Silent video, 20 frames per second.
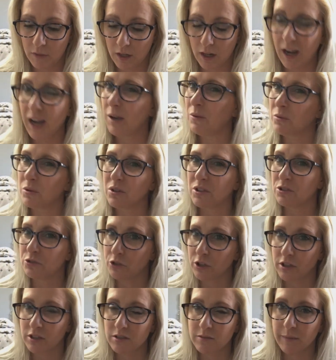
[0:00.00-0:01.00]
I will
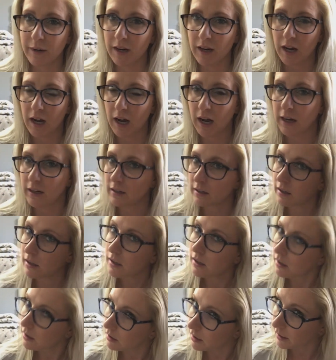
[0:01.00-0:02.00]
adjust my hot,
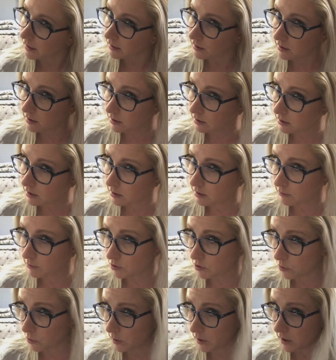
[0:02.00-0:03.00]
like,
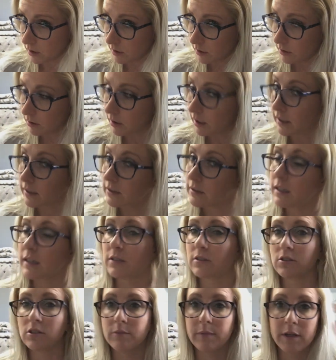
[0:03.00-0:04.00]
between like
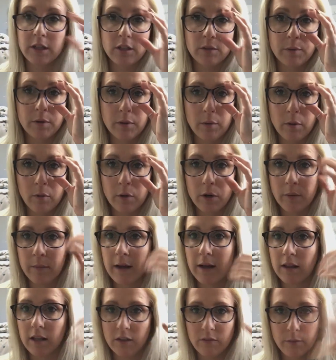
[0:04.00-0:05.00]
sections of my hair depending on where I'm
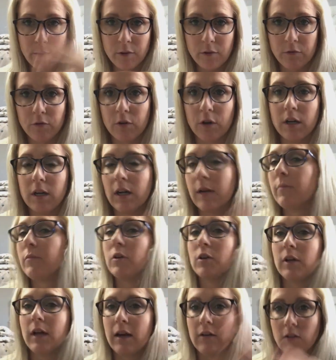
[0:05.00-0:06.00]
at. Like if I'm in the front, I'm
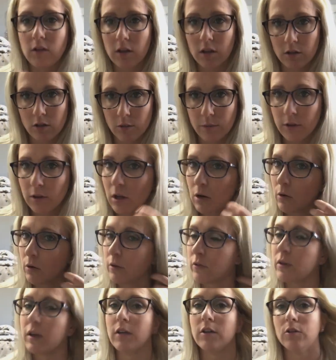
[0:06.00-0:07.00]
gonna have it a little bit
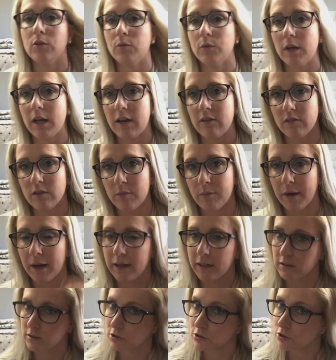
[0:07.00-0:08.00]
lower than I do when I have it in the
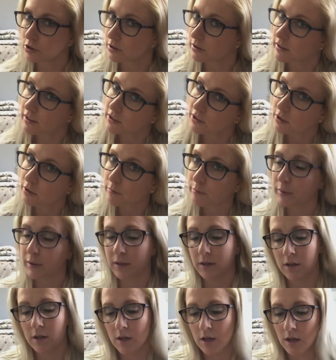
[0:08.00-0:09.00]
back because it's just thicker.
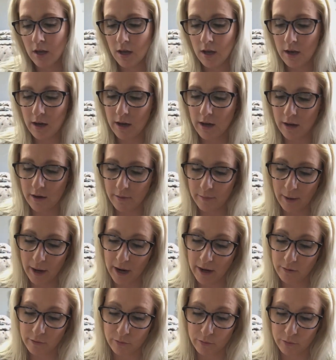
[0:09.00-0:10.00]
But
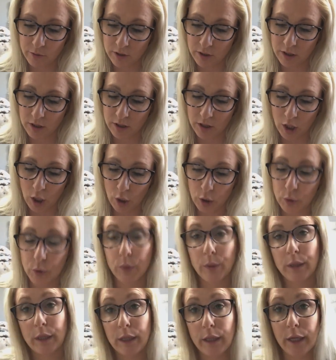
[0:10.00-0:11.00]
I really,
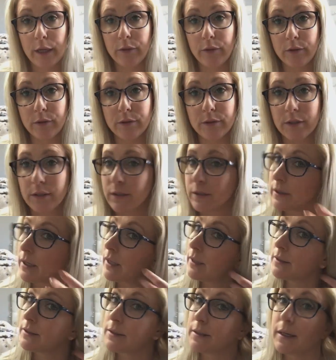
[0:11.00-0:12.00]
really like this. It does
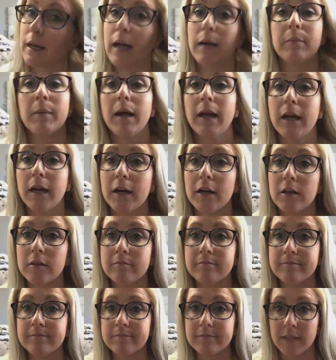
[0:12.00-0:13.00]
not snag my
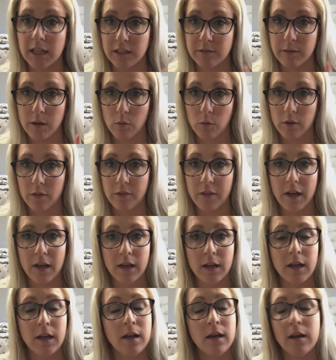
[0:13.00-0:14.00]
hair. That's my one
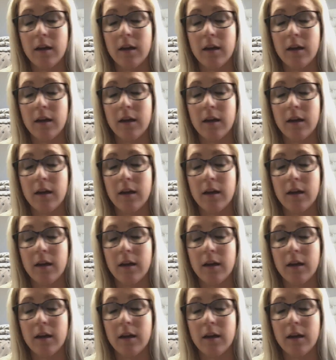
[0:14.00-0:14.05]
thing.